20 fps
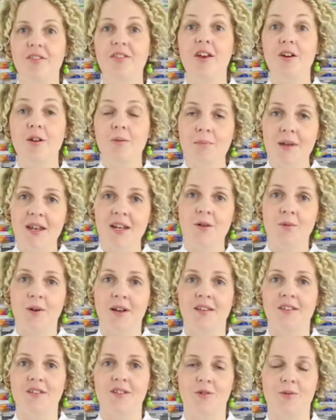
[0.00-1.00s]
There are many
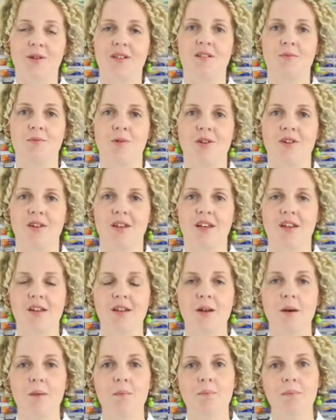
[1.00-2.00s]
ways to quit smoking,
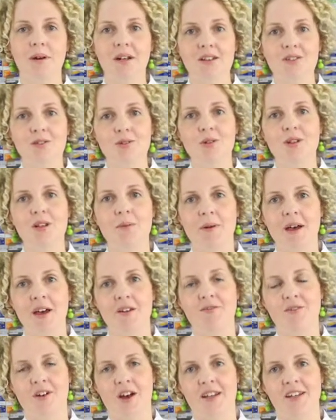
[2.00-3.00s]
but it's all
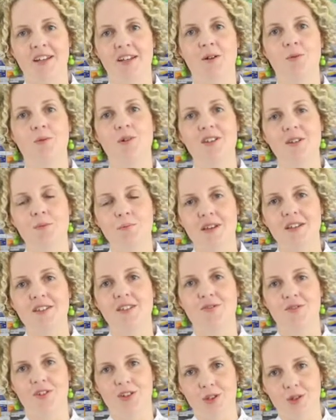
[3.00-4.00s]
about finding what's
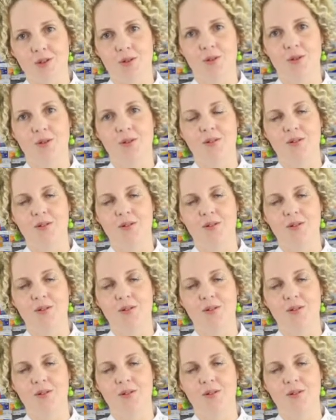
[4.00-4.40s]
best for you.